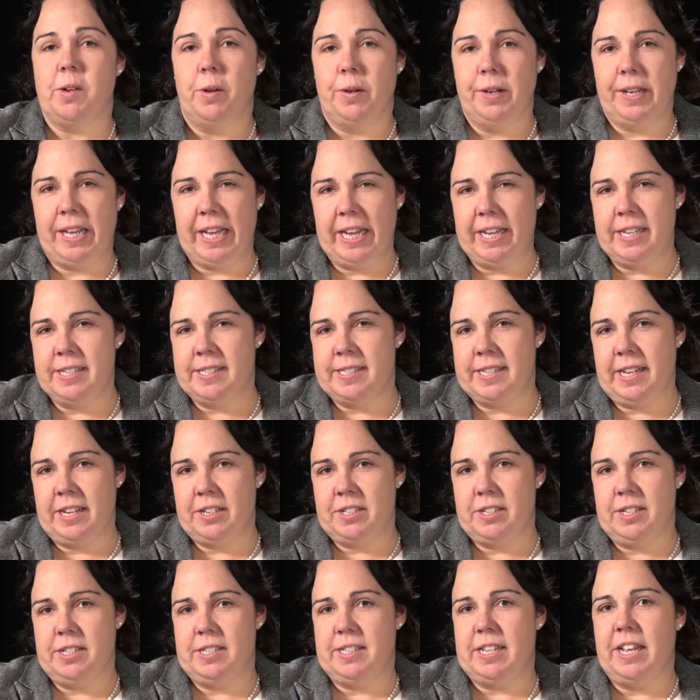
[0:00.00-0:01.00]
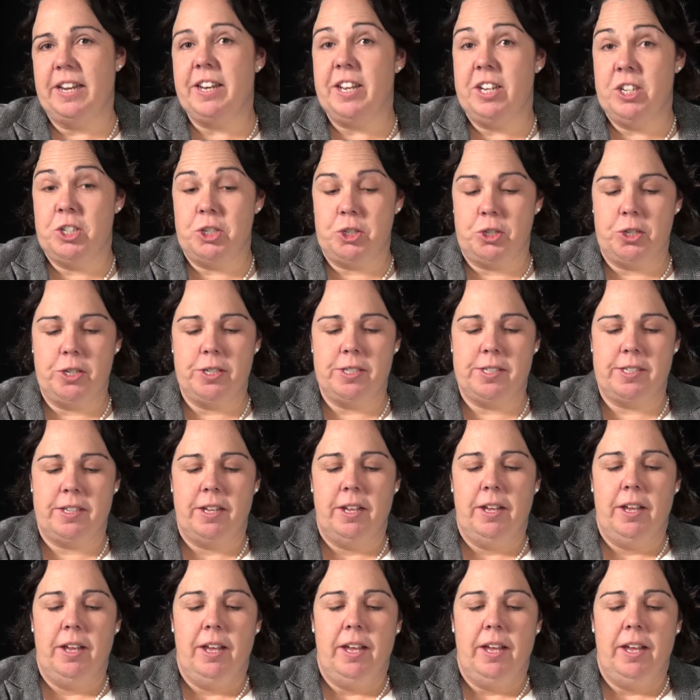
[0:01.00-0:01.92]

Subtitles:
on key sectors and issues